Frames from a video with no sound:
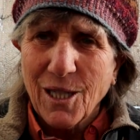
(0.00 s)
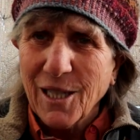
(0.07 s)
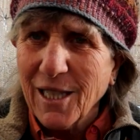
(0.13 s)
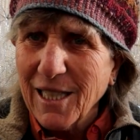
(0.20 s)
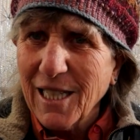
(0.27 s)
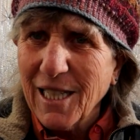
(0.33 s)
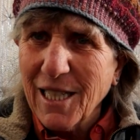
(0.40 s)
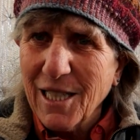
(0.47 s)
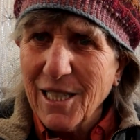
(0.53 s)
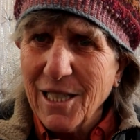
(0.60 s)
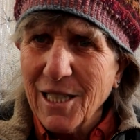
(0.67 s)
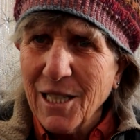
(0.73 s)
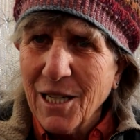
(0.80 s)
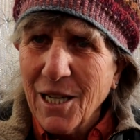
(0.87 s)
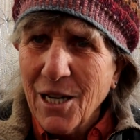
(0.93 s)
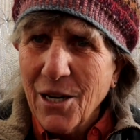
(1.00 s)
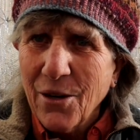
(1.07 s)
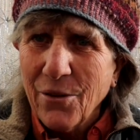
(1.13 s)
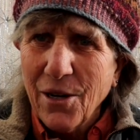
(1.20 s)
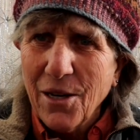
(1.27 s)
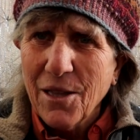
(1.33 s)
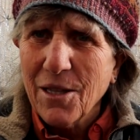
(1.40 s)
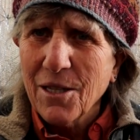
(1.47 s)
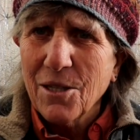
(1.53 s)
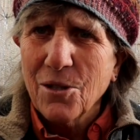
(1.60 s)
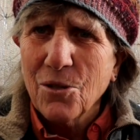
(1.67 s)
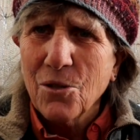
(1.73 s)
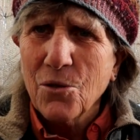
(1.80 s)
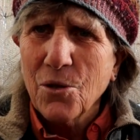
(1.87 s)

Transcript: Look at these, right? This is